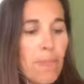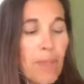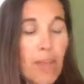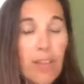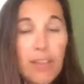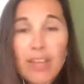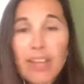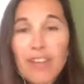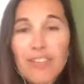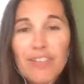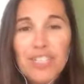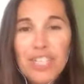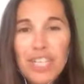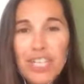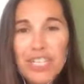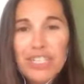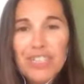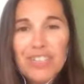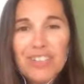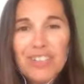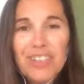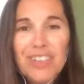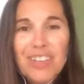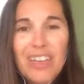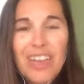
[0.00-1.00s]
a life
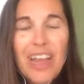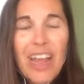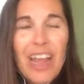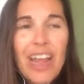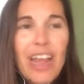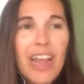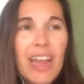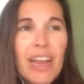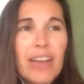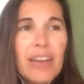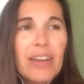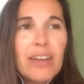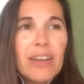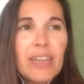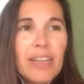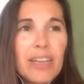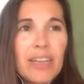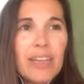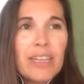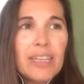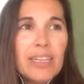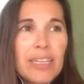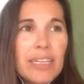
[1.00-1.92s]
changer and it can